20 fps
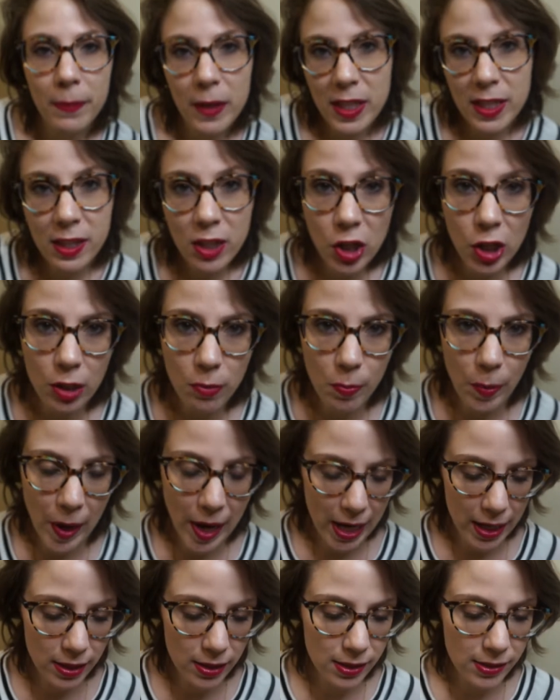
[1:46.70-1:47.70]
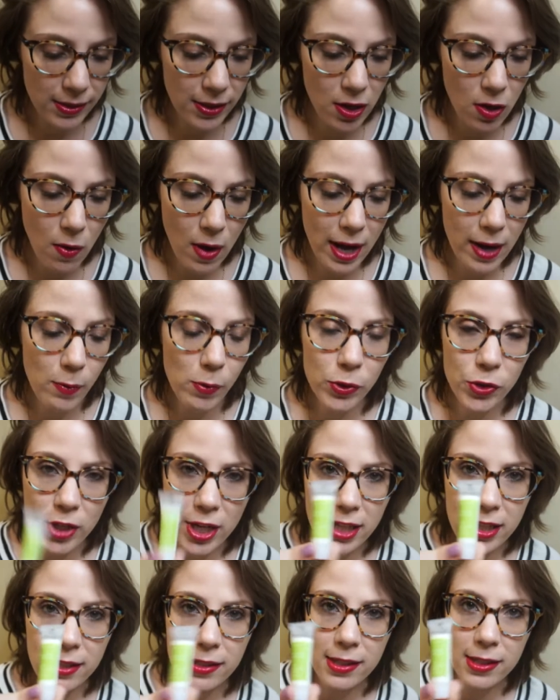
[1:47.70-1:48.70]
it's a good brand, so I will try
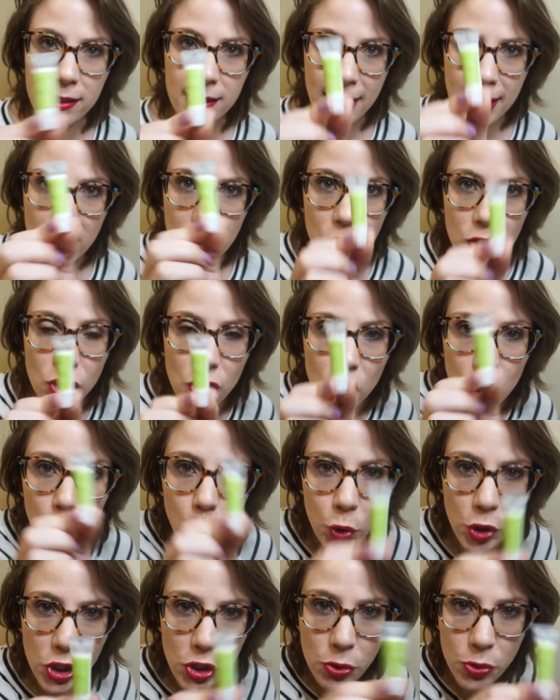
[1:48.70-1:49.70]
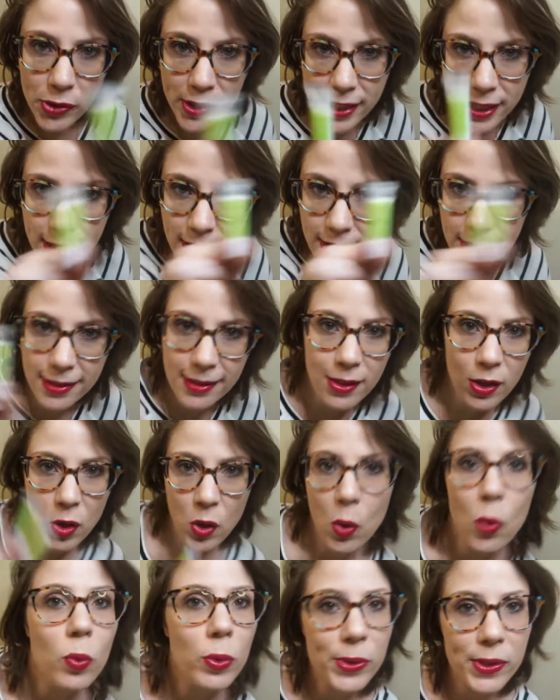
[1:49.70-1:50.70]
this. It's like 2 uses.
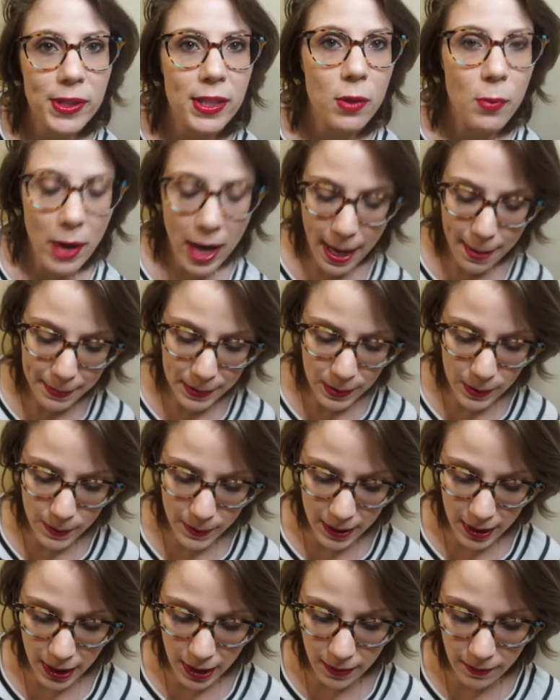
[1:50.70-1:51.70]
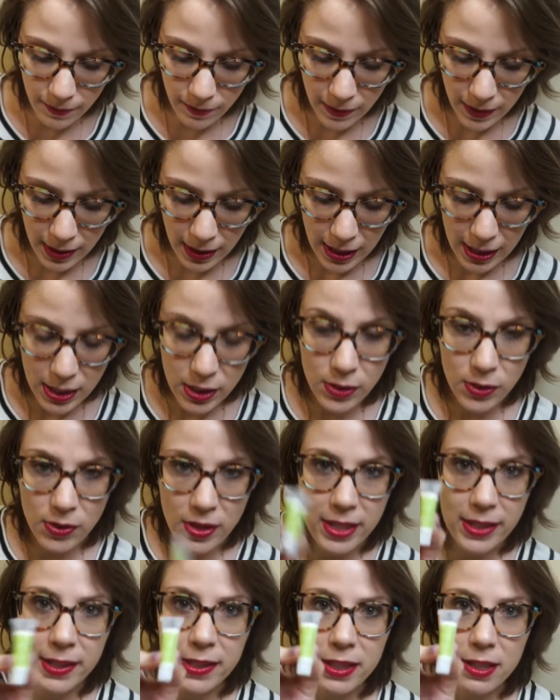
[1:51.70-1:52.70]
We'll see what happens with it. So
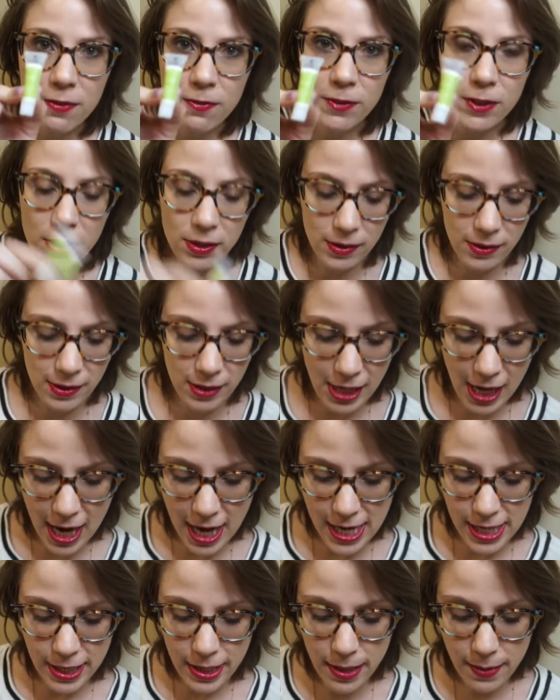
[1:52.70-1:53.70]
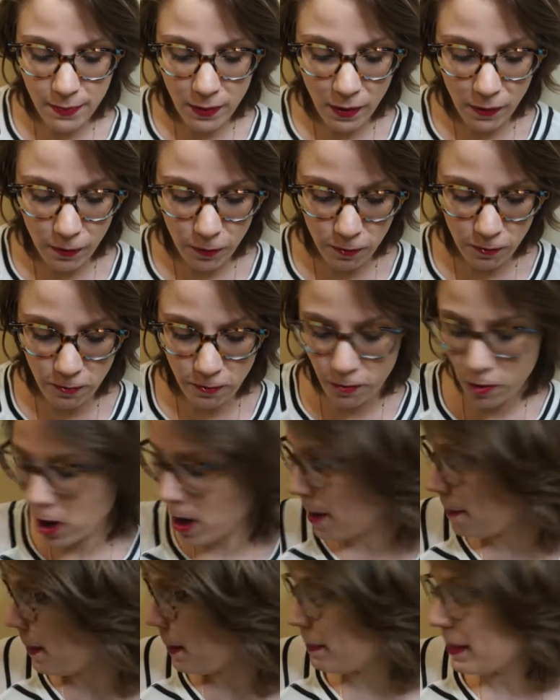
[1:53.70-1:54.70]
this is the first item
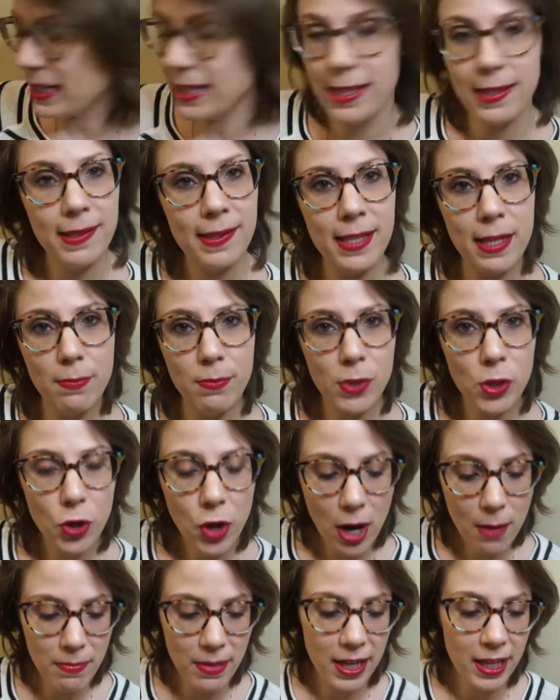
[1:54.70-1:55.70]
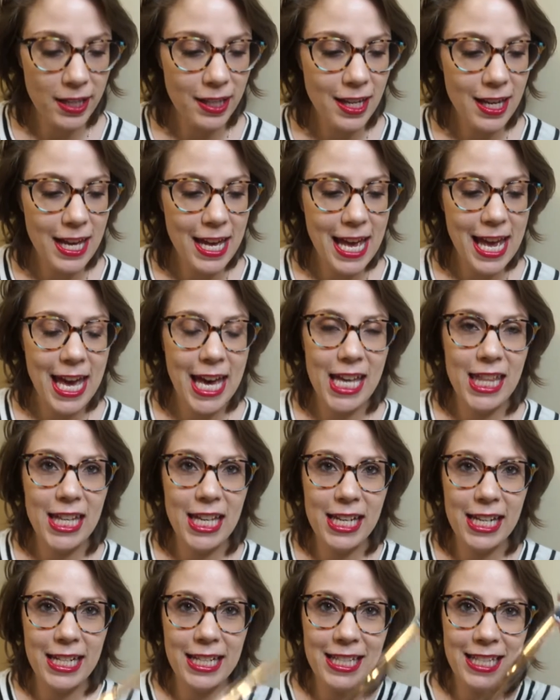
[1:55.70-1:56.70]
from my December grab bag. And then
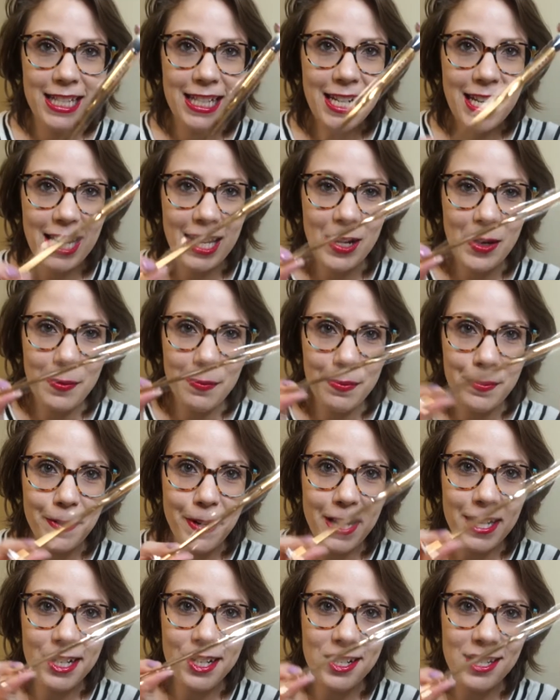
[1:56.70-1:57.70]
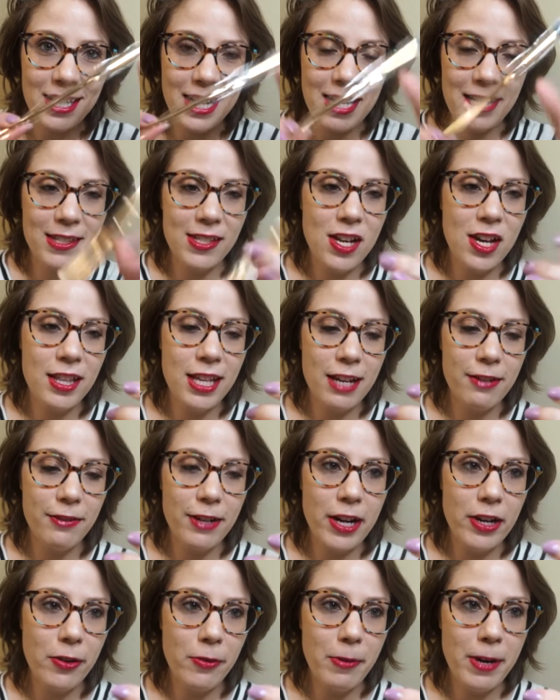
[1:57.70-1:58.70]
I did get a brush. I saw that
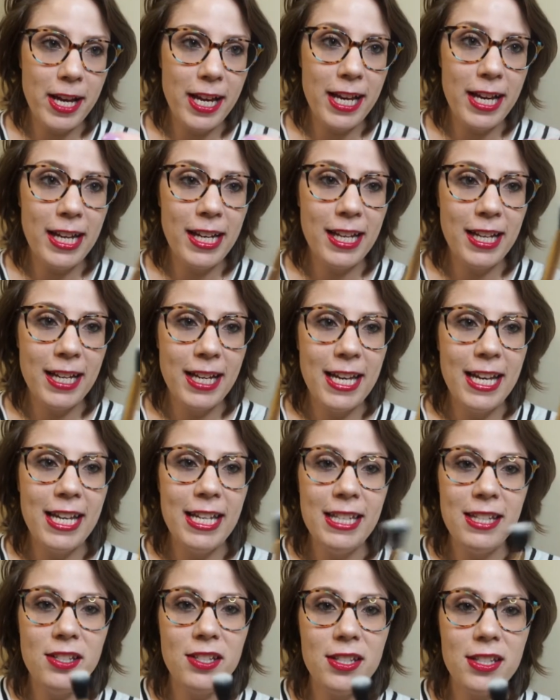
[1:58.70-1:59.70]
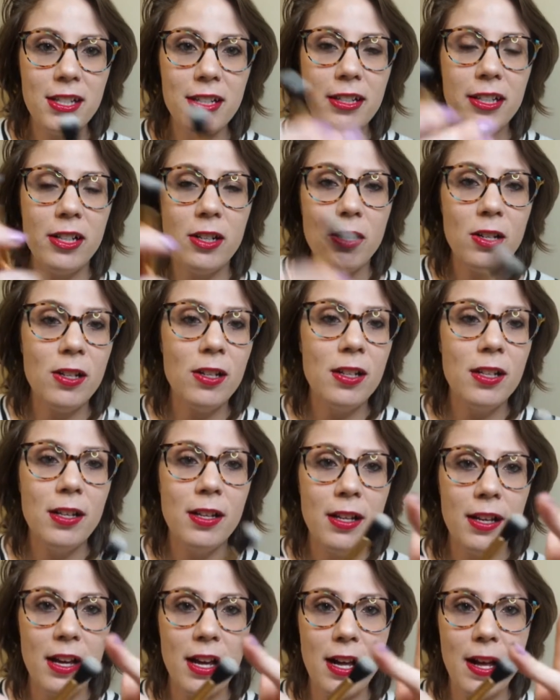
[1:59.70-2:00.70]
right away. It's just a little
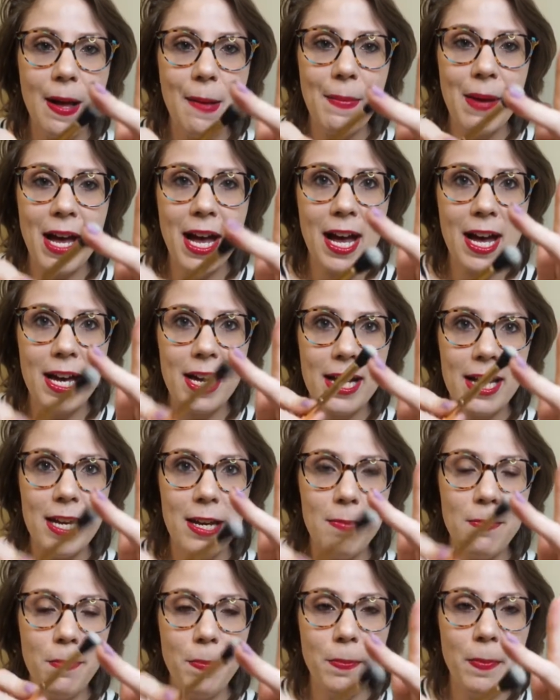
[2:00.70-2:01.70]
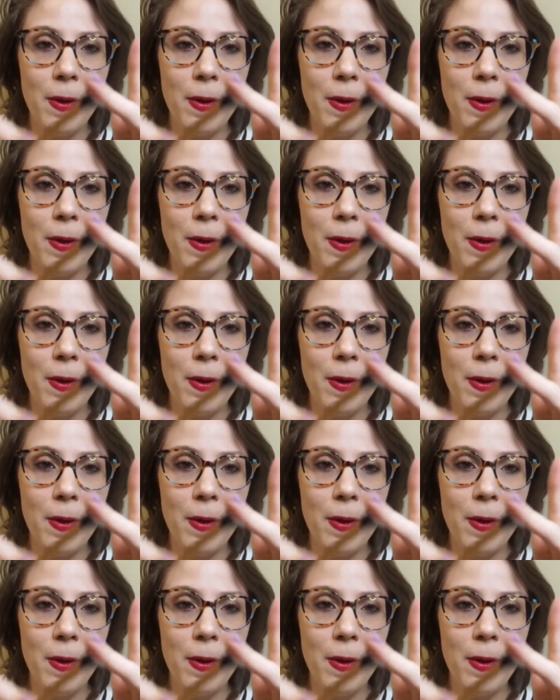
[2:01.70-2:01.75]
eye